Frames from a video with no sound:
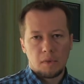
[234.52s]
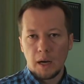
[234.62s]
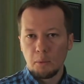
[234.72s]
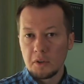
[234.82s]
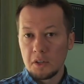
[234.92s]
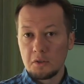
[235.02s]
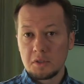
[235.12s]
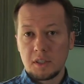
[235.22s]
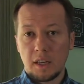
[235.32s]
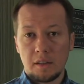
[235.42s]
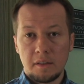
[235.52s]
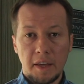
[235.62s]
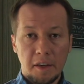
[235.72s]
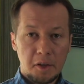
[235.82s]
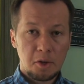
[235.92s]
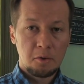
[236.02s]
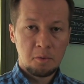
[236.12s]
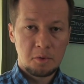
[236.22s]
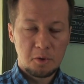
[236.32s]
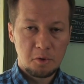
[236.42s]
I wanted to say thank
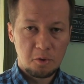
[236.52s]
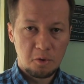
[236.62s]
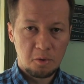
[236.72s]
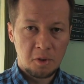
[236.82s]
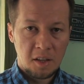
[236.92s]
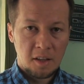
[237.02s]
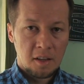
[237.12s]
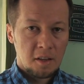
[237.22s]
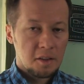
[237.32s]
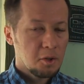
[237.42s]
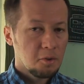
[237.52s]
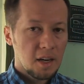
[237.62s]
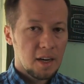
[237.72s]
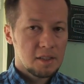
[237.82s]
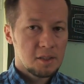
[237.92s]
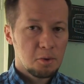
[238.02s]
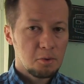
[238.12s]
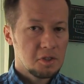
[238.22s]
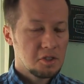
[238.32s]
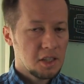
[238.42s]
you to you guys
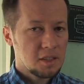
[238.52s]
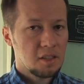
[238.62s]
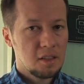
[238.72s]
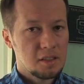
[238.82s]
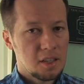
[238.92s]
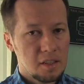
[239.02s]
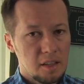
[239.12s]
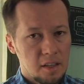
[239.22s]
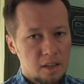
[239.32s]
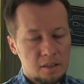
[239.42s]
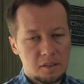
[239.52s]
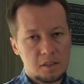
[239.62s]
who suggested this idea.